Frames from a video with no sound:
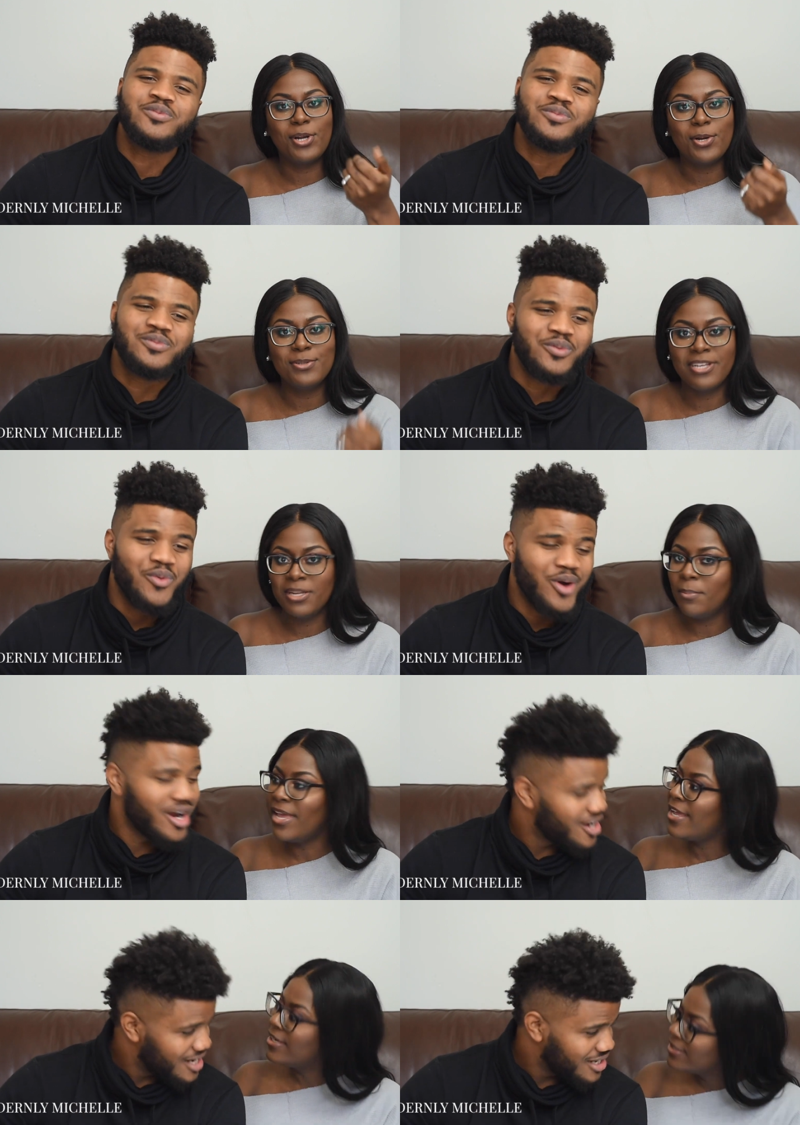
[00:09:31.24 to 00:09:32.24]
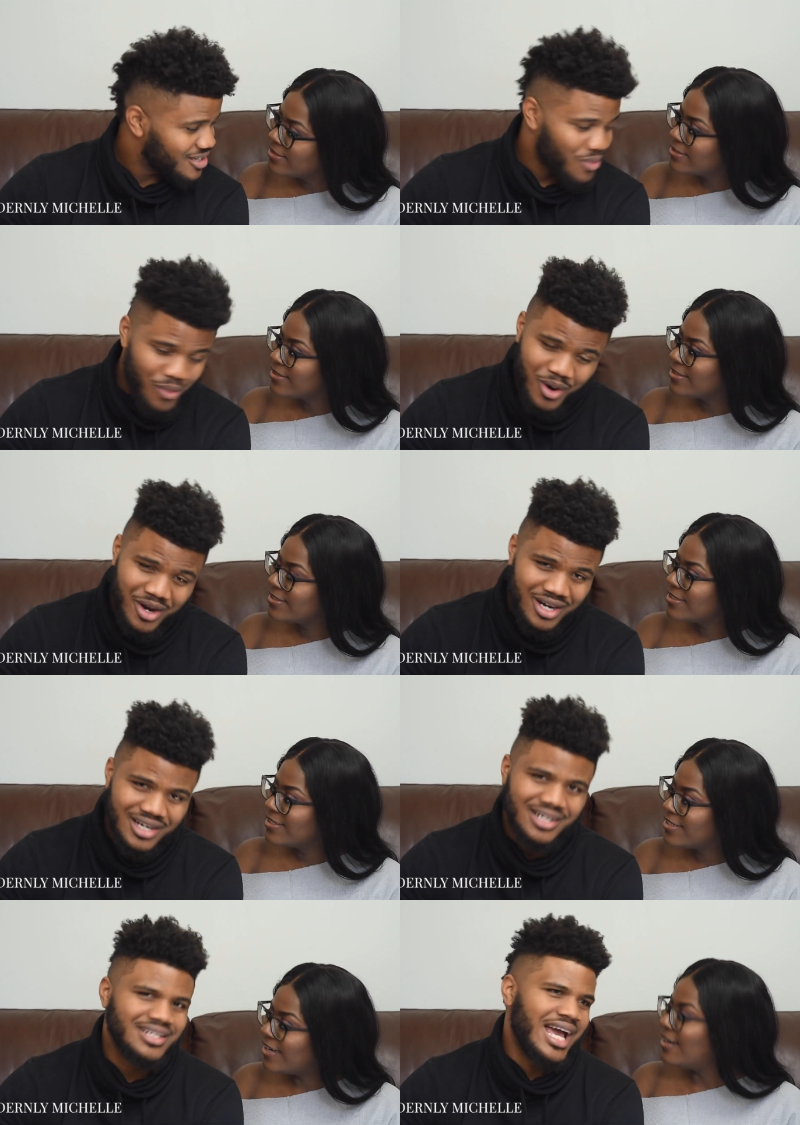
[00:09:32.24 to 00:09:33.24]
Speaker 1: clothes on the work, bed.
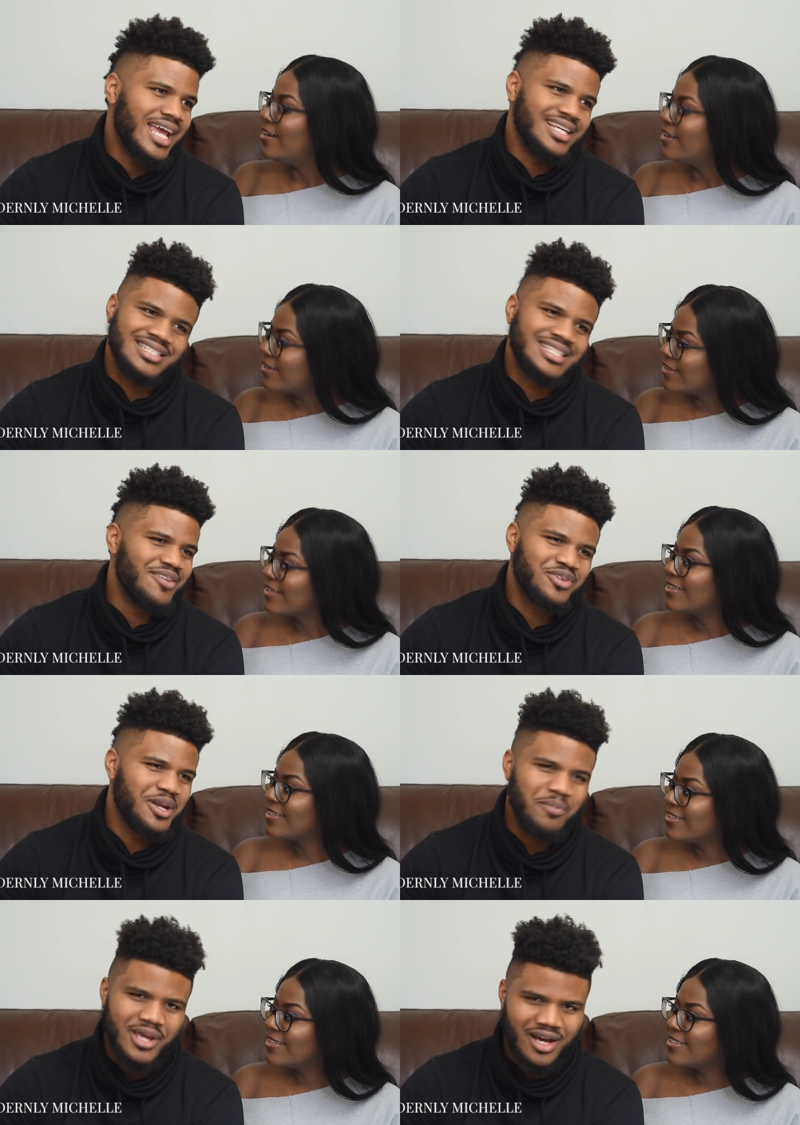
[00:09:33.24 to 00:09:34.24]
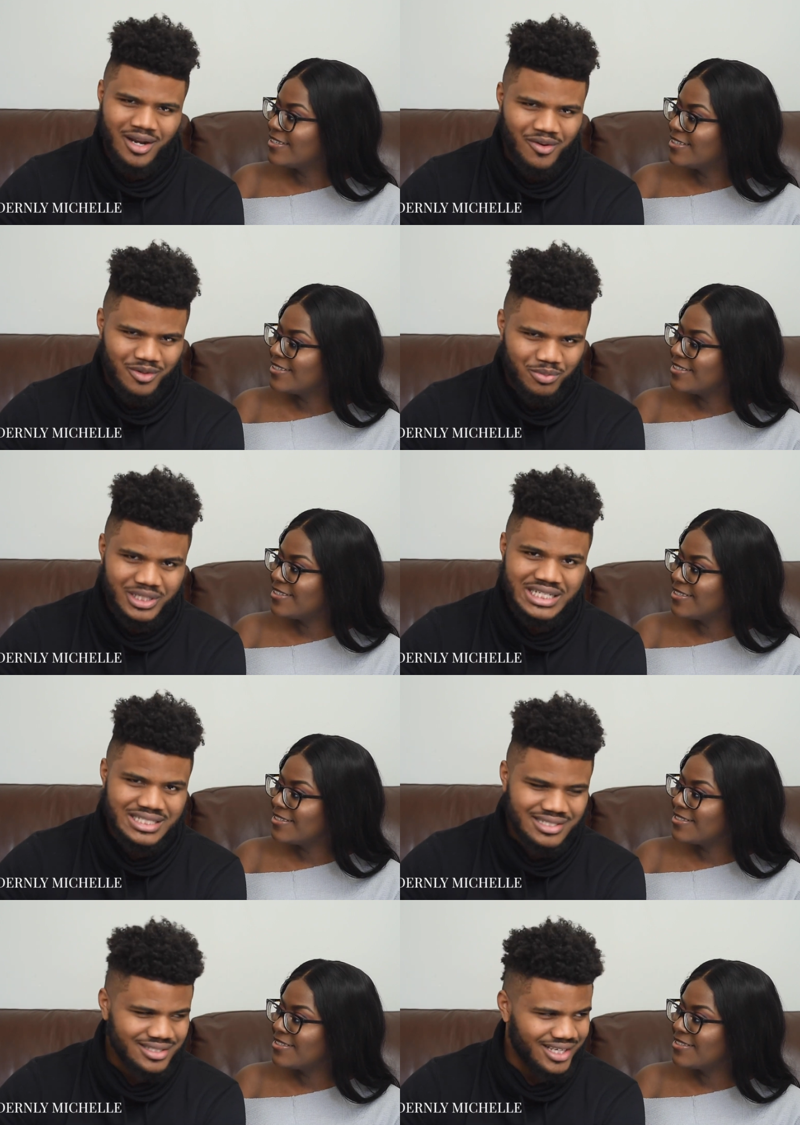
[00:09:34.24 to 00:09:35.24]
Work
Speaker 2: like uh-huh. stuff gonna be all over the
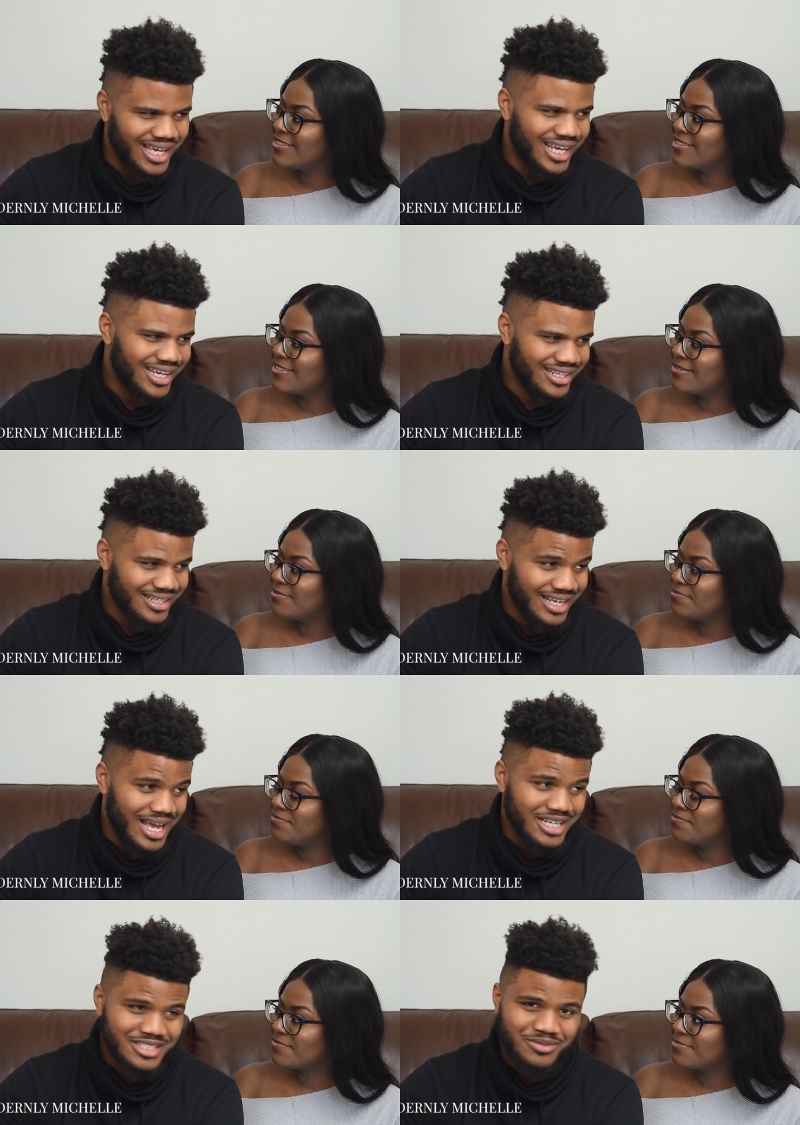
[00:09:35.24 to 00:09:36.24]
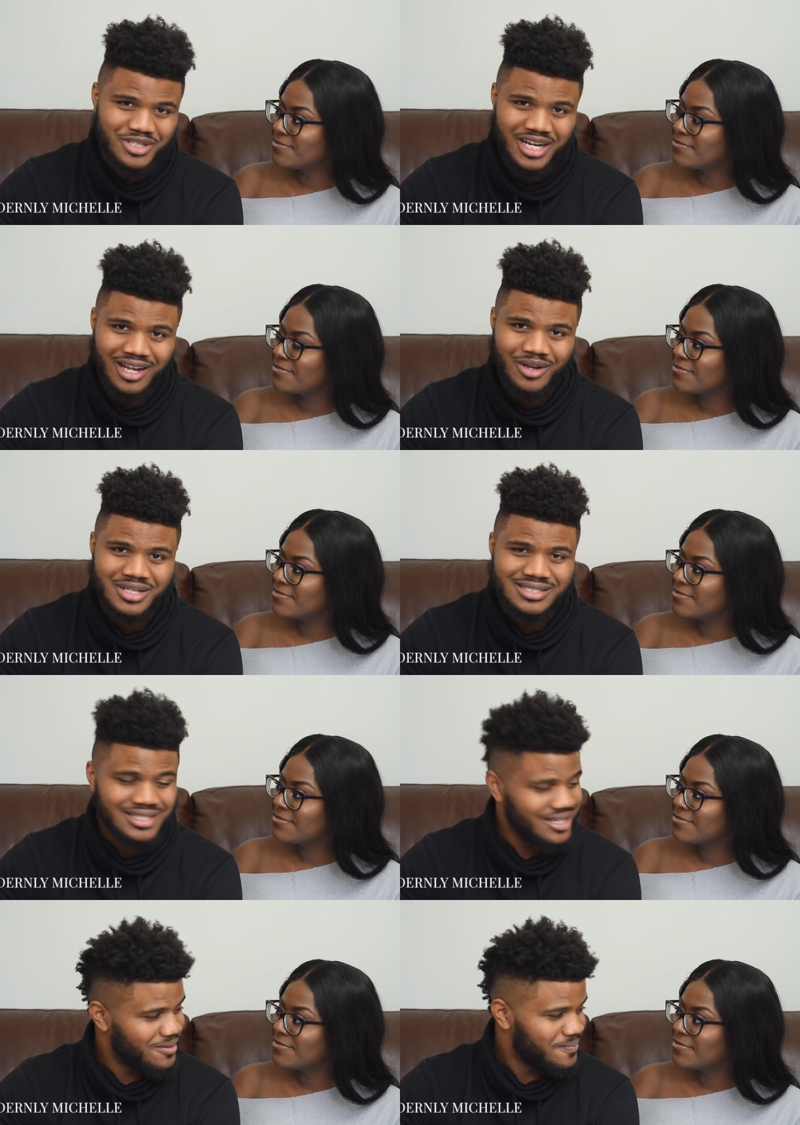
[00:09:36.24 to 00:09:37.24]
place, and I just be trying to go to
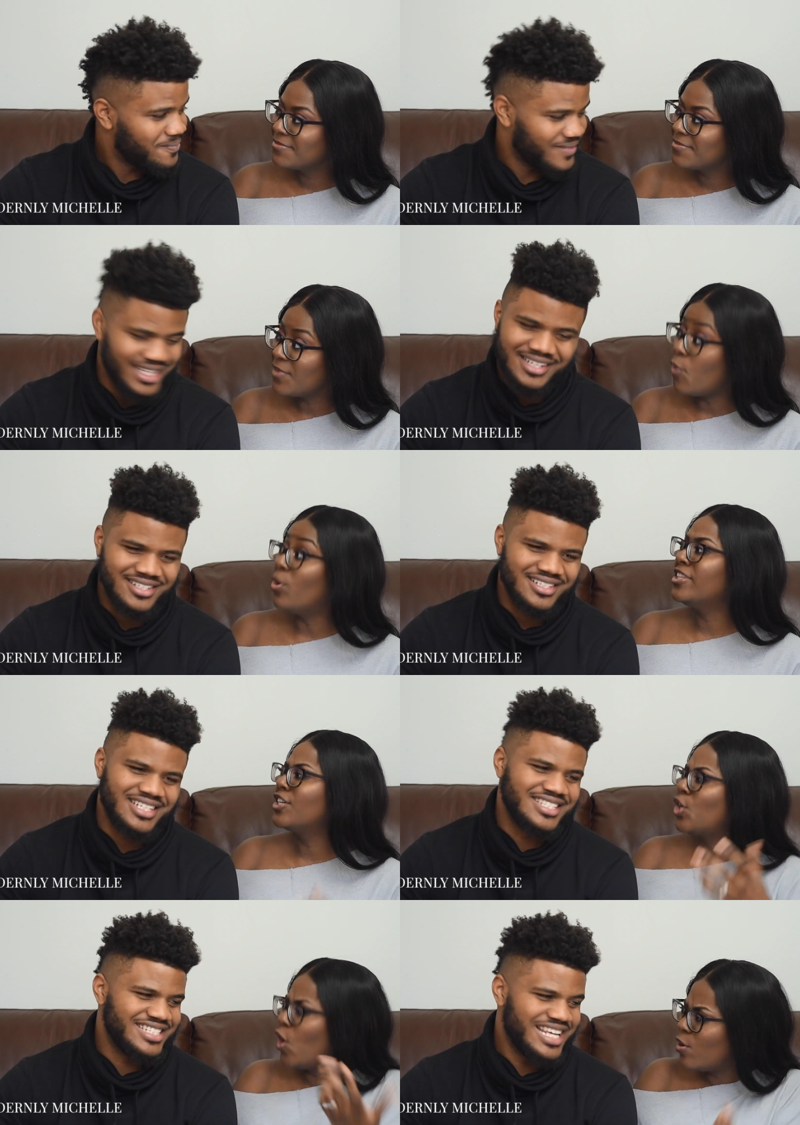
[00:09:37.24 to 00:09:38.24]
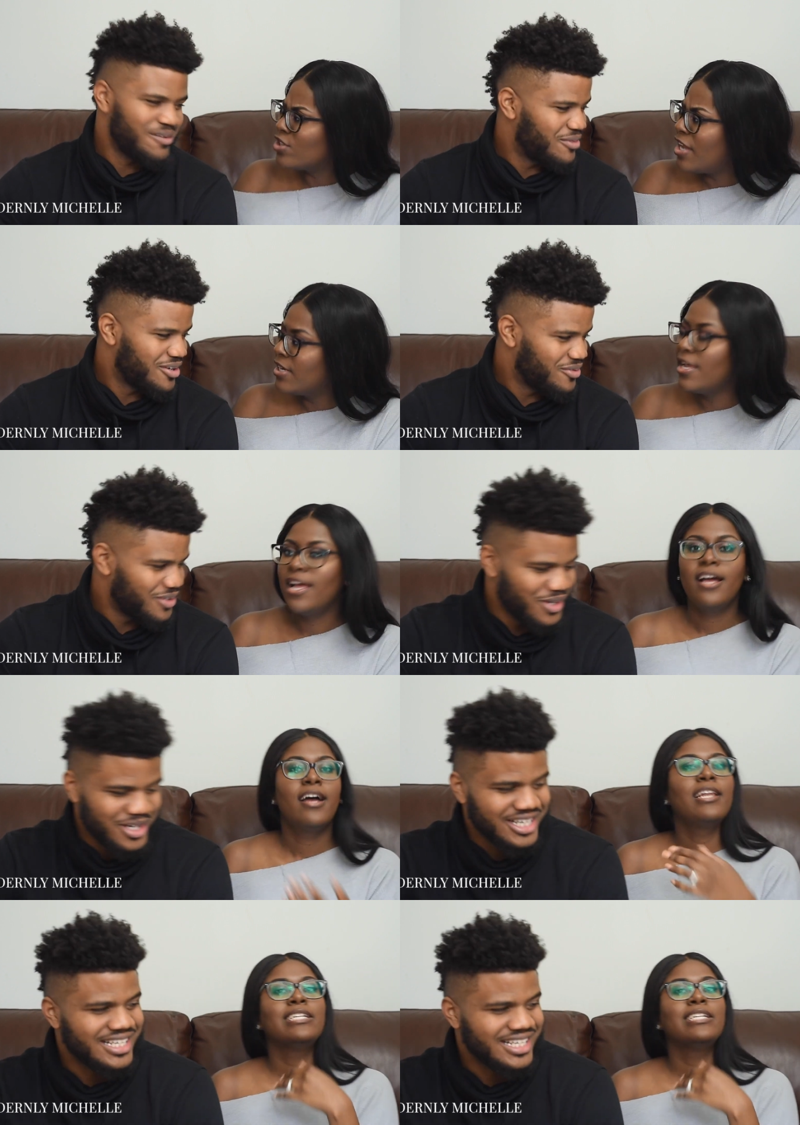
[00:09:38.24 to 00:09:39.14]
sleep. And with the clothes on, on the floor.